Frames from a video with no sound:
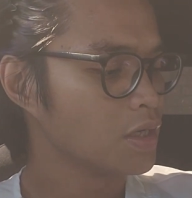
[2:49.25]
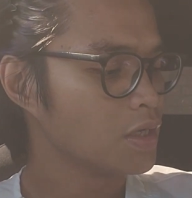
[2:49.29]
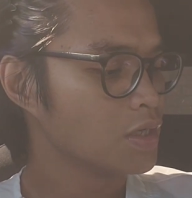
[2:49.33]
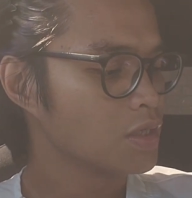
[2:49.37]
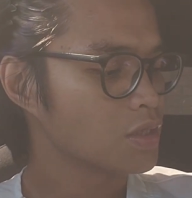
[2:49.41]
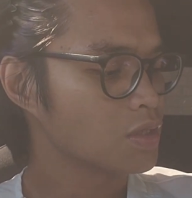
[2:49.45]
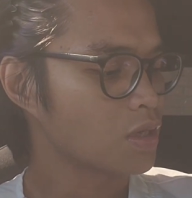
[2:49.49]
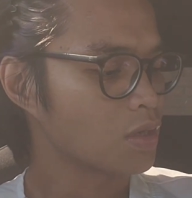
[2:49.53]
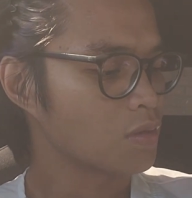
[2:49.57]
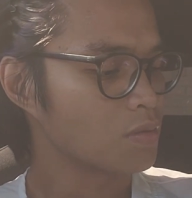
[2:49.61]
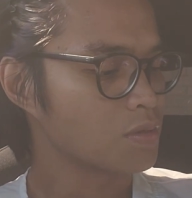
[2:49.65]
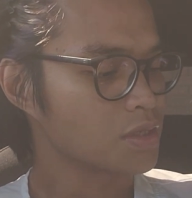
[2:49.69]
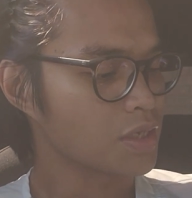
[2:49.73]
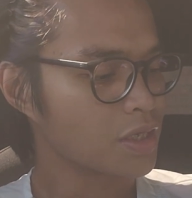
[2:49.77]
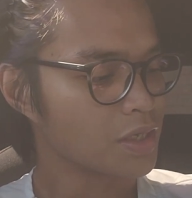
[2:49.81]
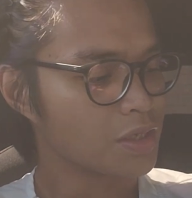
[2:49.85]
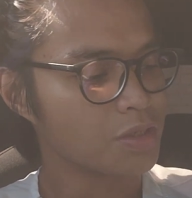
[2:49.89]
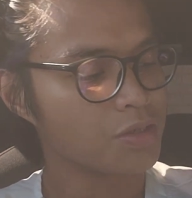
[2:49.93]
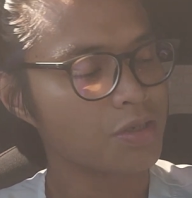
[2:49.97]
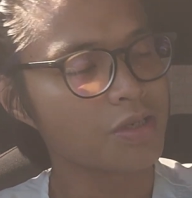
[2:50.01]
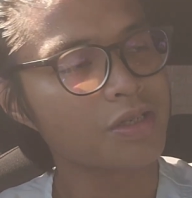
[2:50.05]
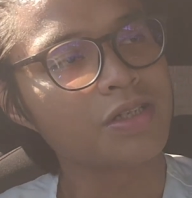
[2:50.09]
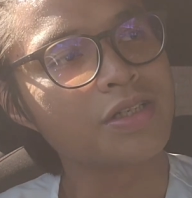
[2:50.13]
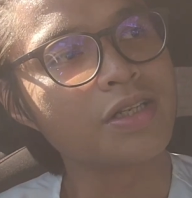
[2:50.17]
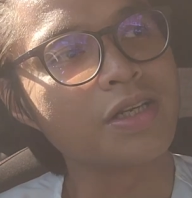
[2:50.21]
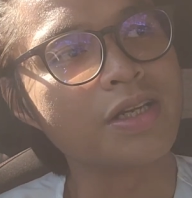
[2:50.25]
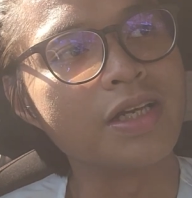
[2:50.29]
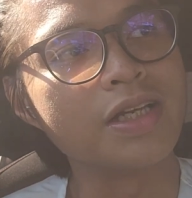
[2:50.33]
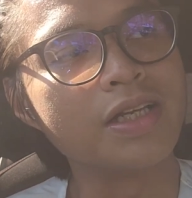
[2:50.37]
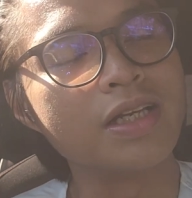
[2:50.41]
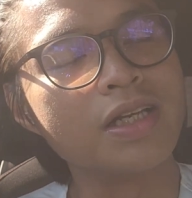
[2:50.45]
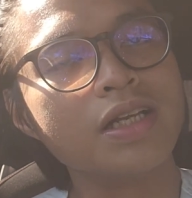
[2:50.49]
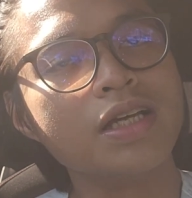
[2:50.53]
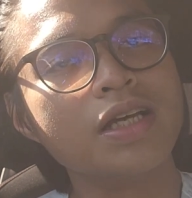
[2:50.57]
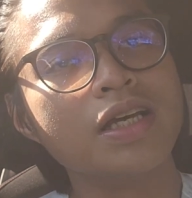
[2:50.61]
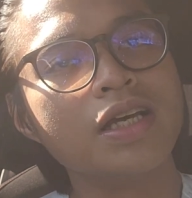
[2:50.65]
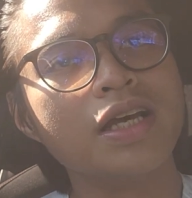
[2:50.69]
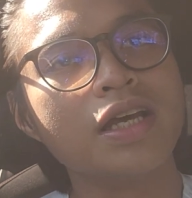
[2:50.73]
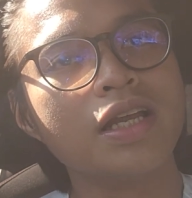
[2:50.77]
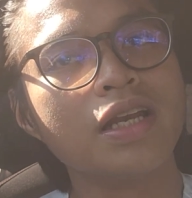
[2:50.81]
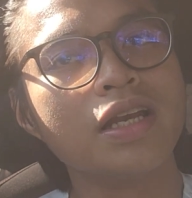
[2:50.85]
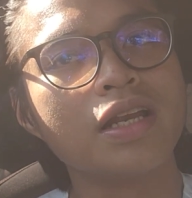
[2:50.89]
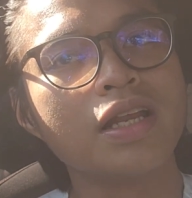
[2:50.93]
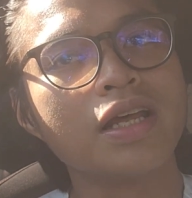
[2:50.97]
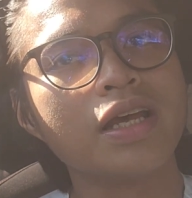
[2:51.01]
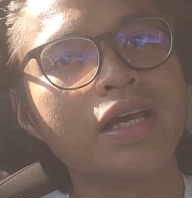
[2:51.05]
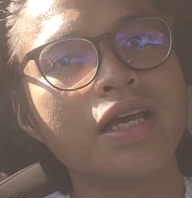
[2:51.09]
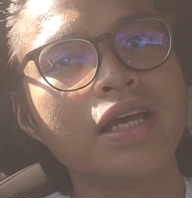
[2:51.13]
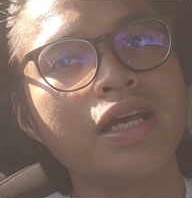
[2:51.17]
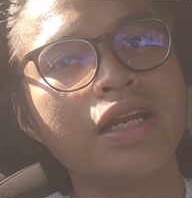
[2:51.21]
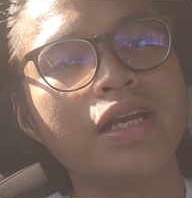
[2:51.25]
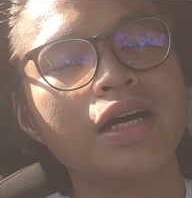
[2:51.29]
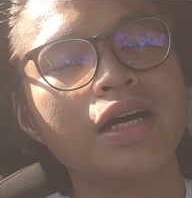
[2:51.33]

So I was interested, and then